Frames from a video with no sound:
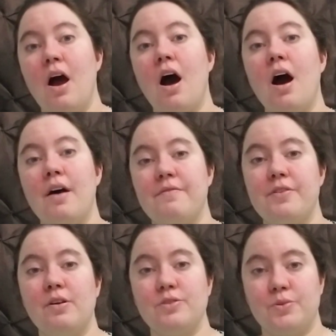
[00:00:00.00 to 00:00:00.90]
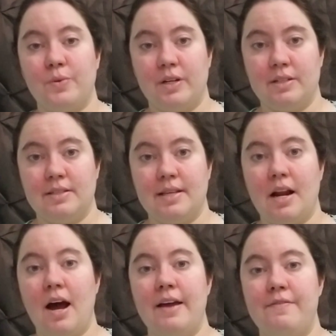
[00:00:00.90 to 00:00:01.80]
Of those words that
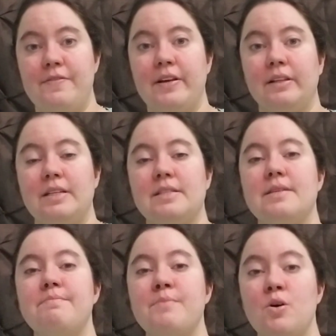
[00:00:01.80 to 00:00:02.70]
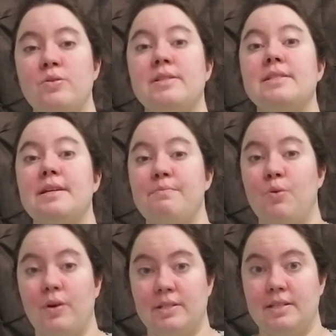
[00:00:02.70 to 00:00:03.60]
I feel is the most
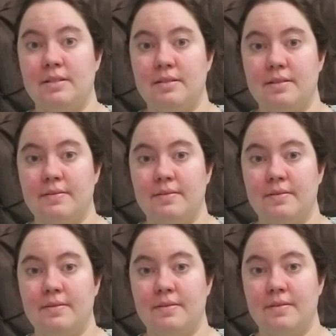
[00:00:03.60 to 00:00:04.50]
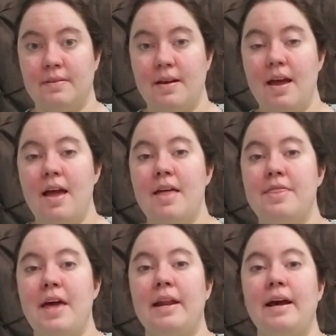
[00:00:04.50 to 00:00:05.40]
important,
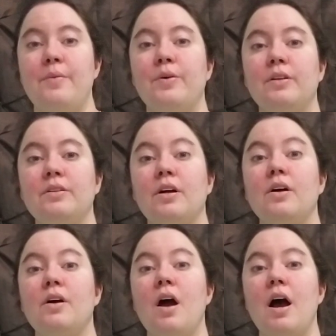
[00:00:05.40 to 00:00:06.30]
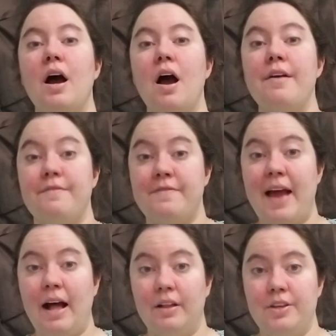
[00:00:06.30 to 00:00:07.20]
then I will
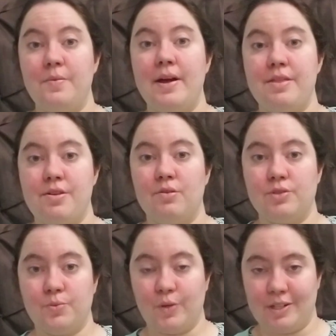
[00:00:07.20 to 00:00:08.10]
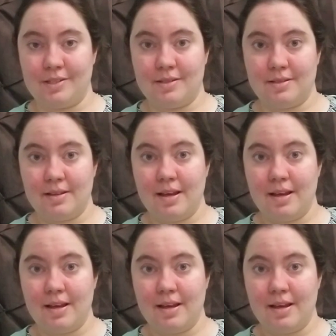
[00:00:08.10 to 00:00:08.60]
evaluate those words